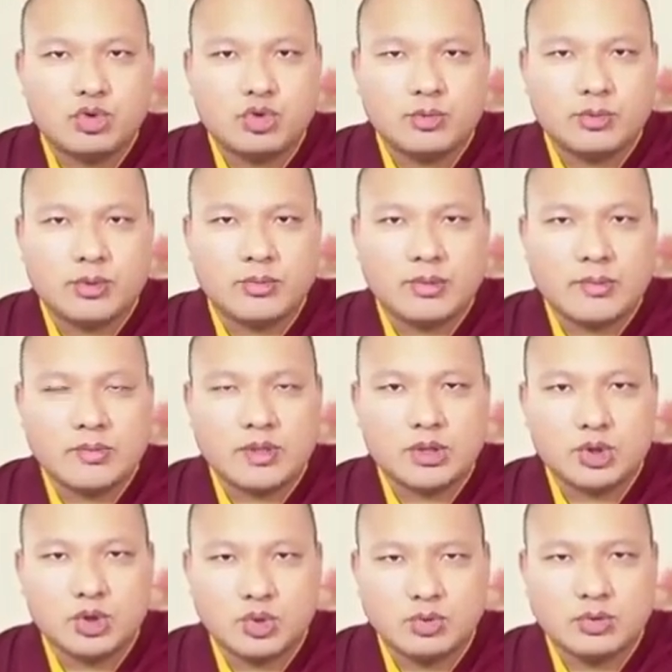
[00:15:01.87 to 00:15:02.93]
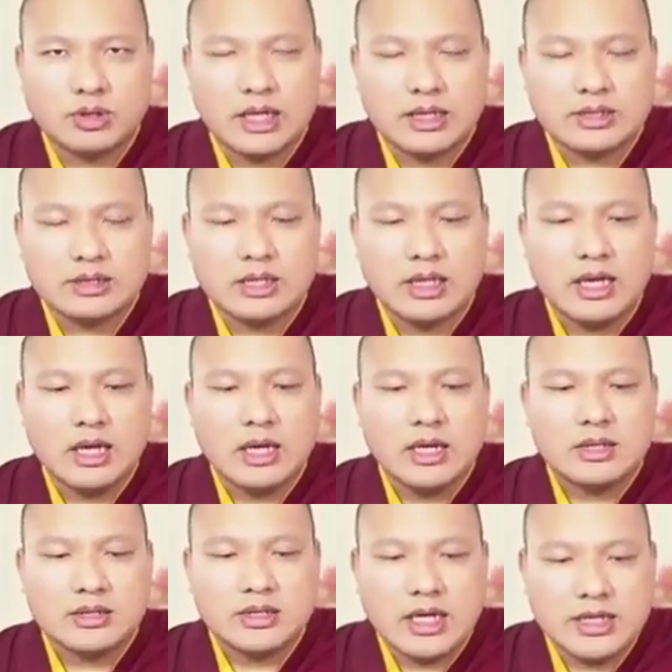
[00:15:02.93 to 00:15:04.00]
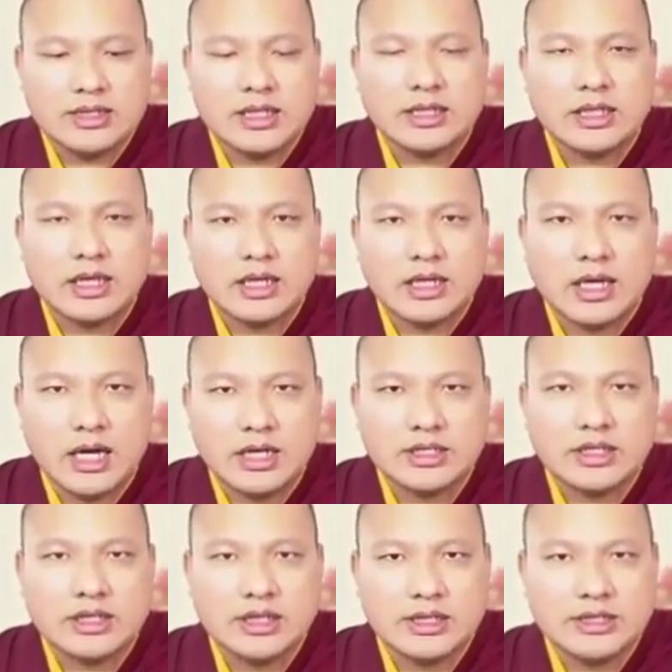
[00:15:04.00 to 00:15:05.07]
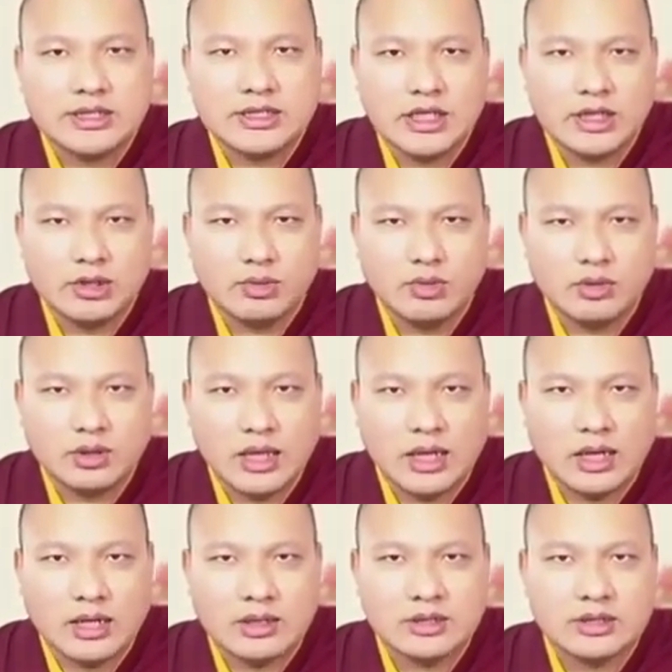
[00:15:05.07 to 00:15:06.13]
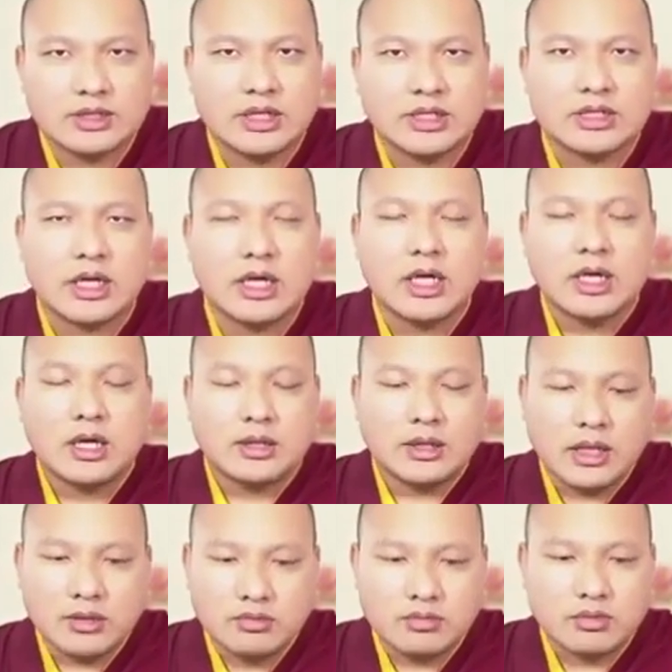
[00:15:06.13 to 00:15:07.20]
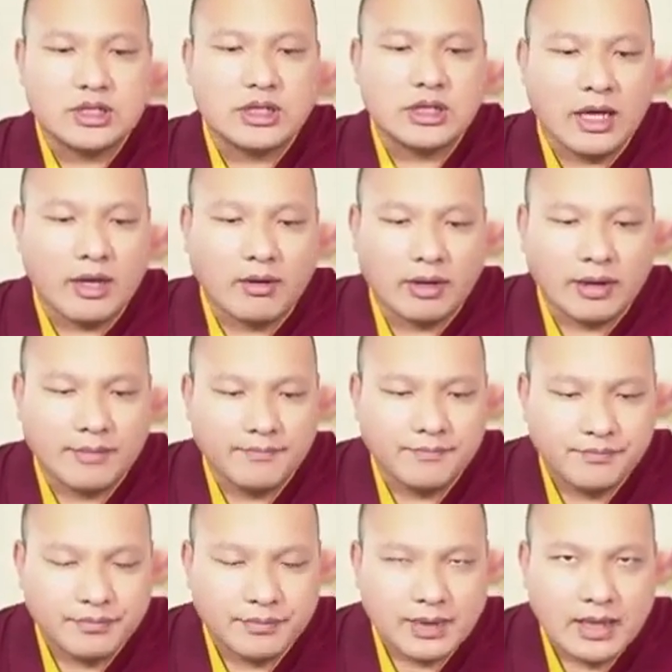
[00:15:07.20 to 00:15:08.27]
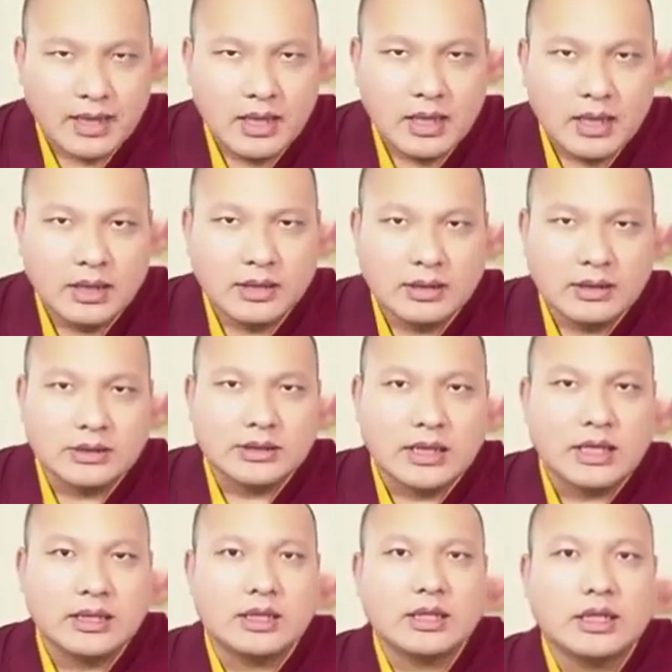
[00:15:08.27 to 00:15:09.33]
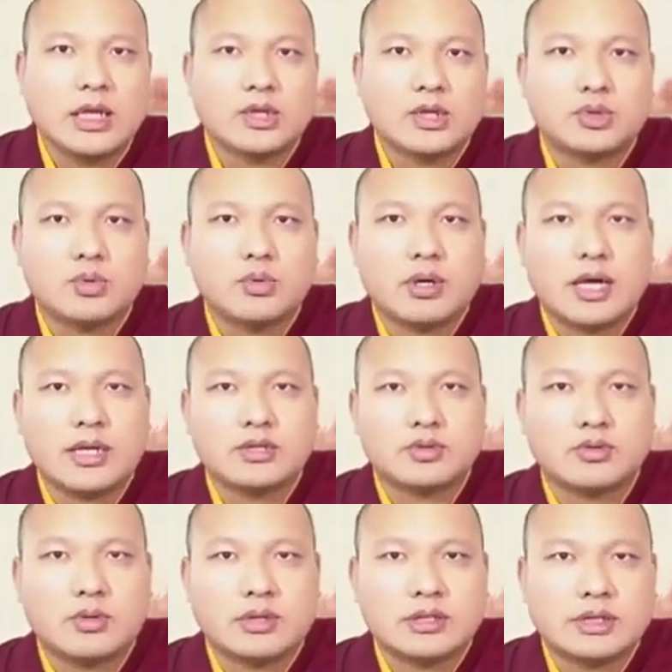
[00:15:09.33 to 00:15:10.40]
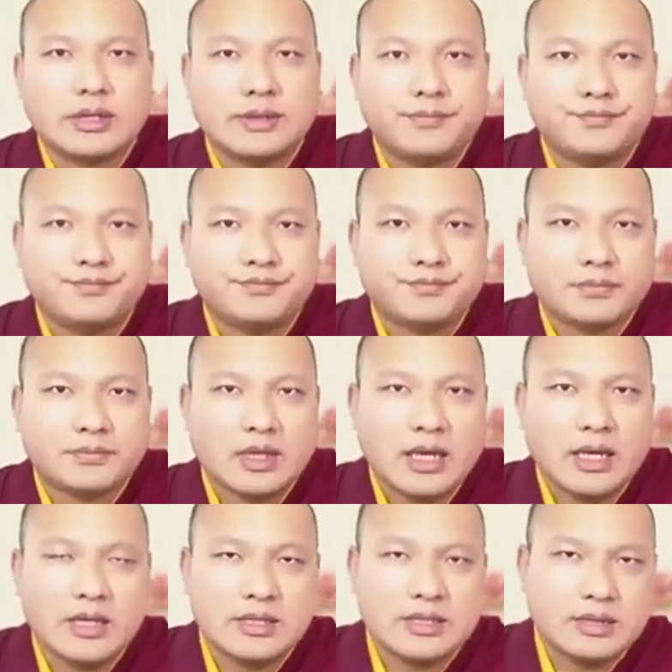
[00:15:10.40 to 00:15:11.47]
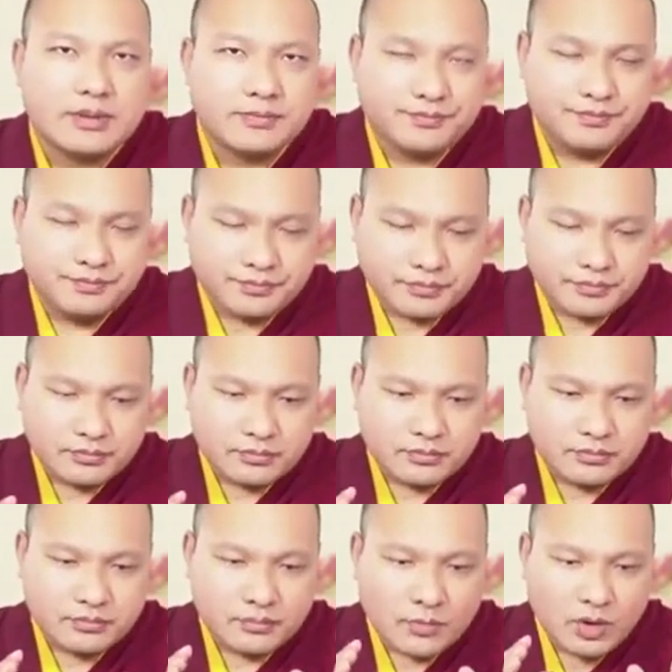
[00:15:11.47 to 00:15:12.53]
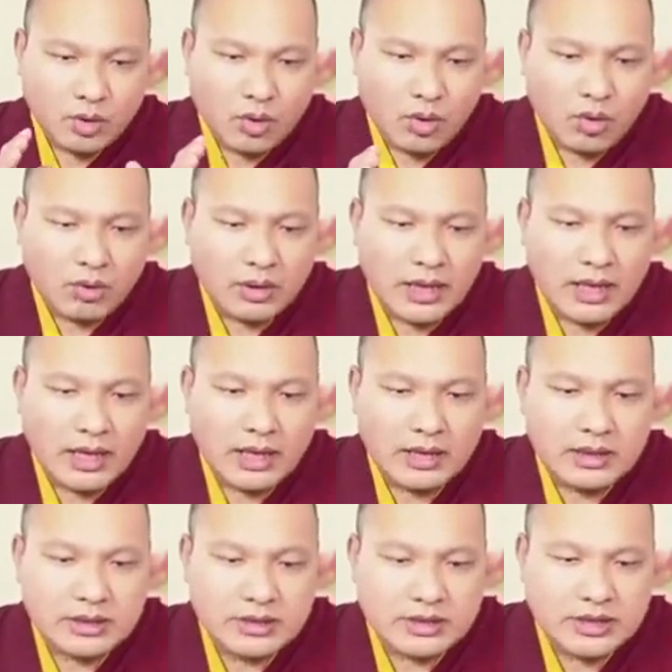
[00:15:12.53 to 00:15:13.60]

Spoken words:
Now, what it says in the Colophon, it says, meat and Kana Chakra offerings were distinguished to the words that Sutra Stanchas and Mahasiddhas and following the example of the Great Encampment.